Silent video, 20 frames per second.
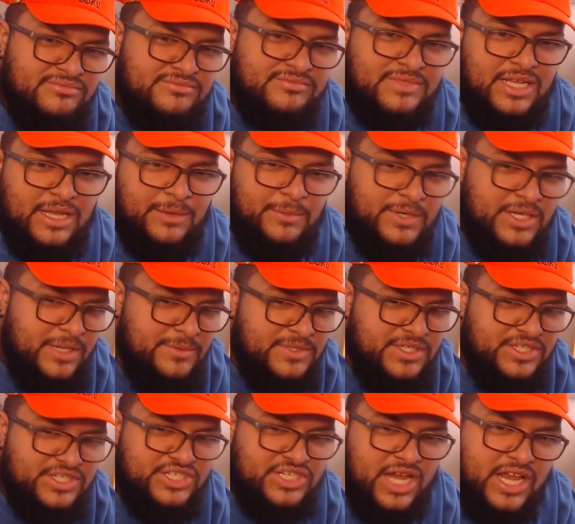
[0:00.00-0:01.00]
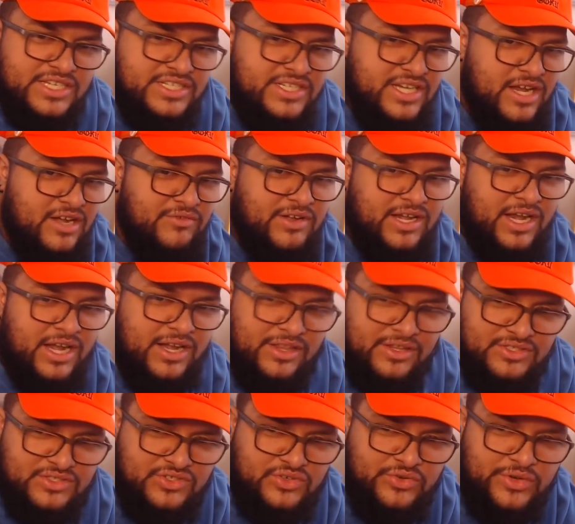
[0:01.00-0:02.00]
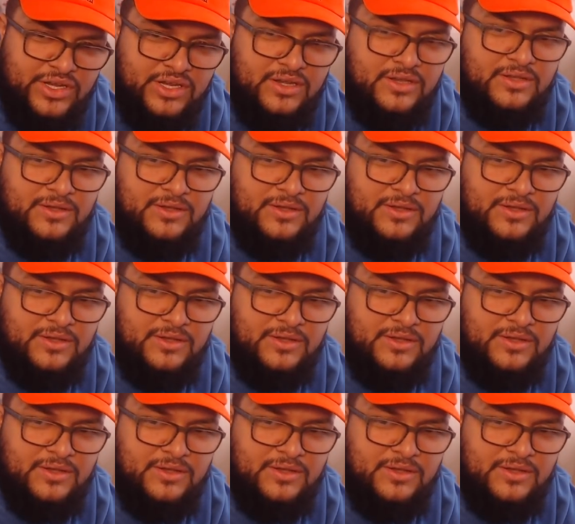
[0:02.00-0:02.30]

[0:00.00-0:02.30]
I wanted him to cha-cha right out of the screen.